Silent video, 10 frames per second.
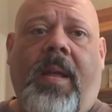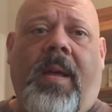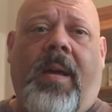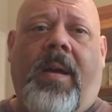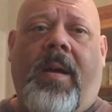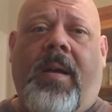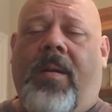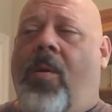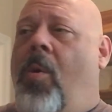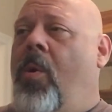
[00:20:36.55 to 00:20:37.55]

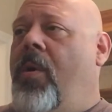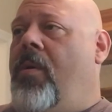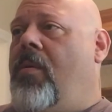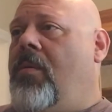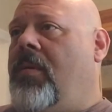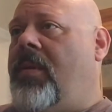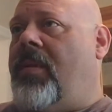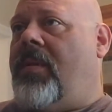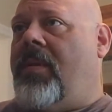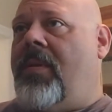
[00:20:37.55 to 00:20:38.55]

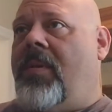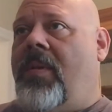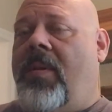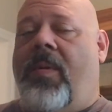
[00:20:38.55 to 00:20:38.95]
Coils.